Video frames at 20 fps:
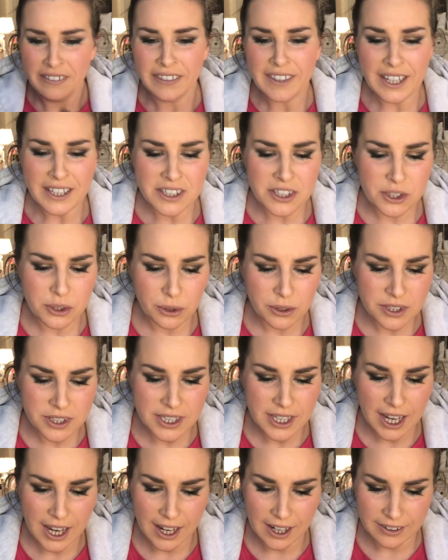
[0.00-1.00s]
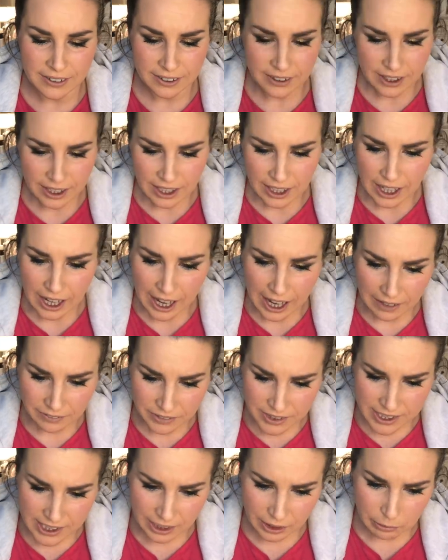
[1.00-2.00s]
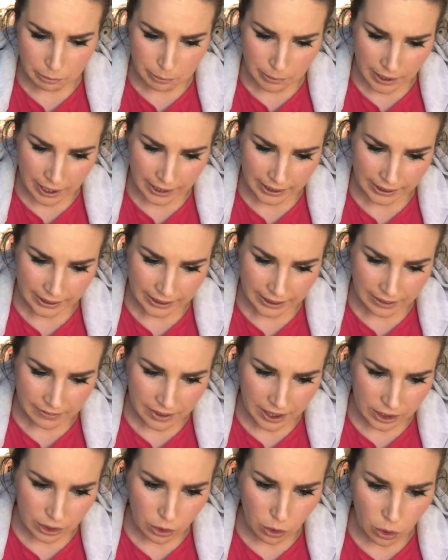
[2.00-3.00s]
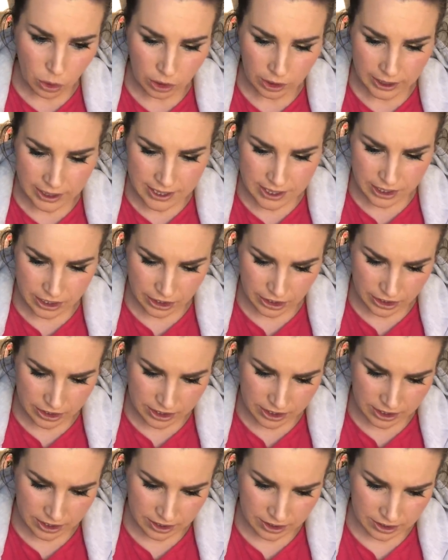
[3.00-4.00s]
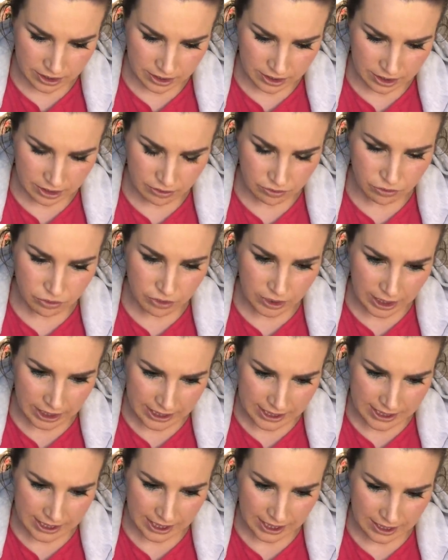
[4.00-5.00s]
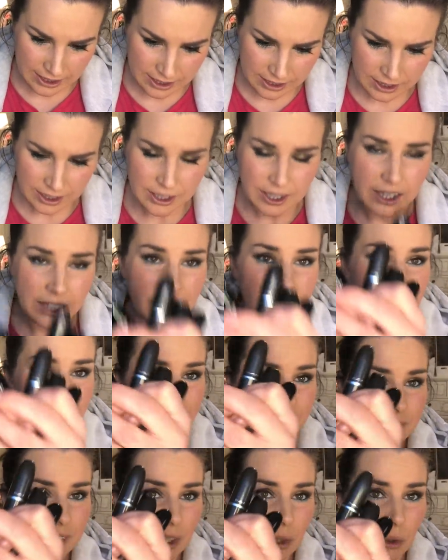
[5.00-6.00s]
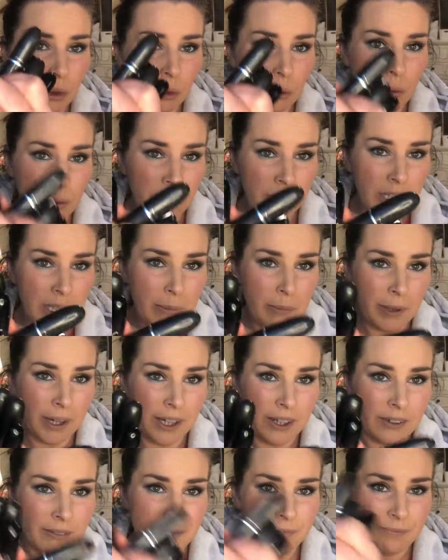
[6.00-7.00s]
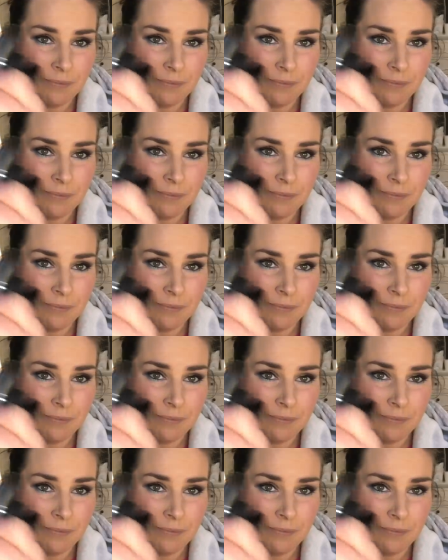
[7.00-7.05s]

That's so sad. I have to say goodbye to you. I've had it all these years. Really sad. They're all going in the bin.